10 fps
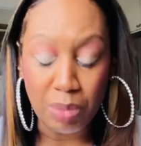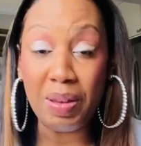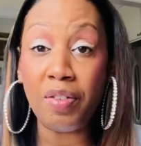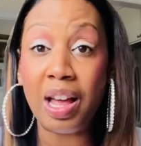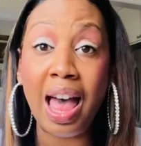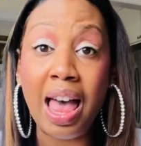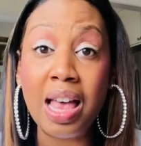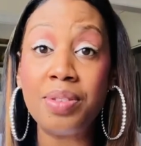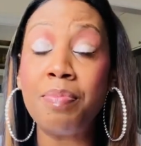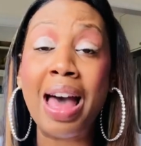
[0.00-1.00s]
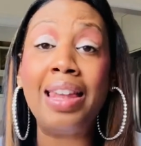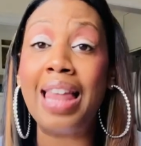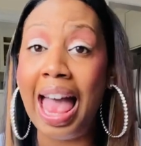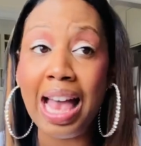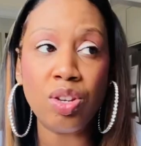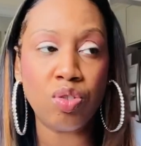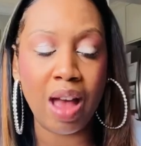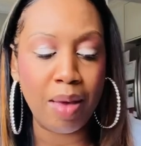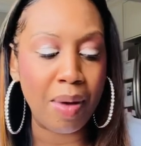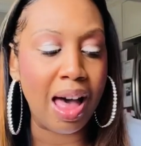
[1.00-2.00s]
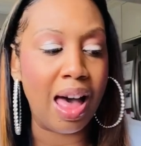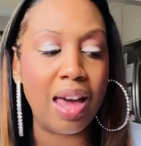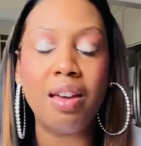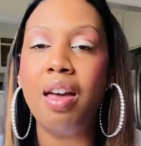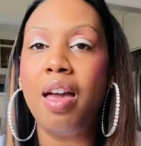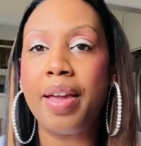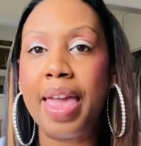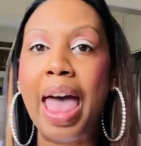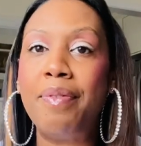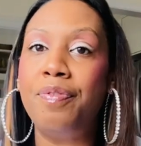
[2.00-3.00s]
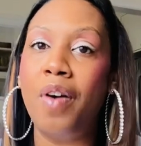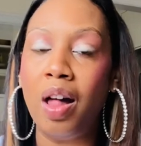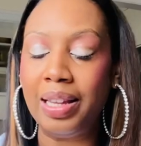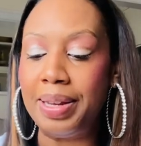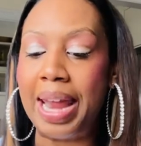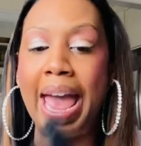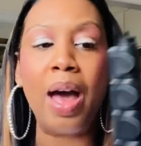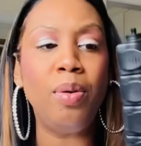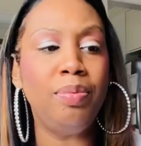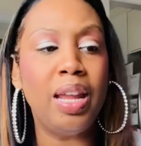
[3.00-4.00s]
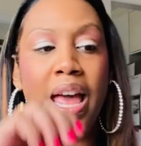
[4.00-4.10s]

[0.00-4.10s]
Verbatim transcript: because my last tripod kept falling down.